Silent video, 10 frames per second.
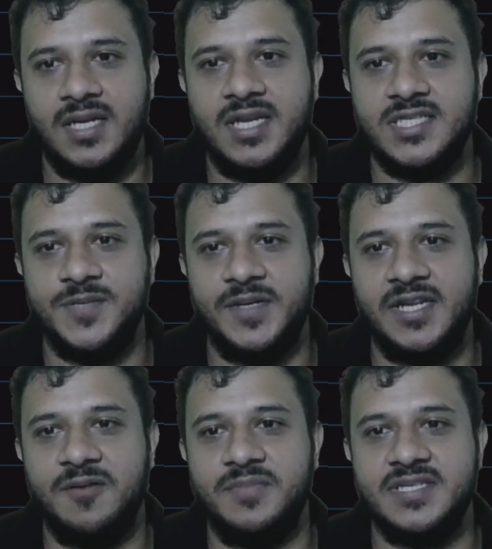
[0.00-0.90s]
Decimal
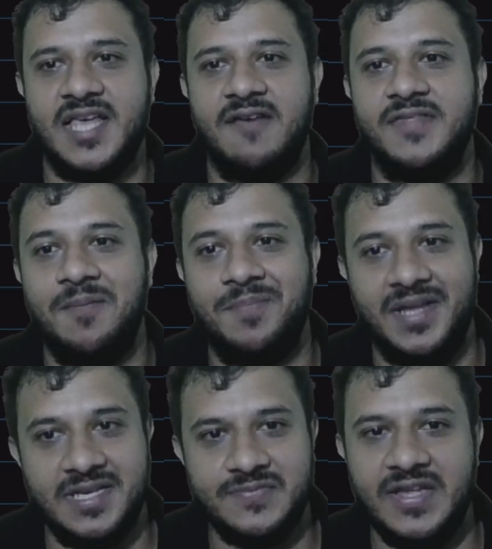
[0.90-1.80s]
numbers have their
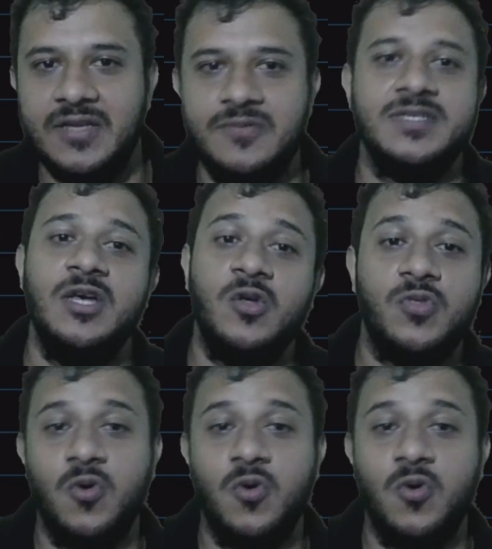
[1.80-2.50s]
place values.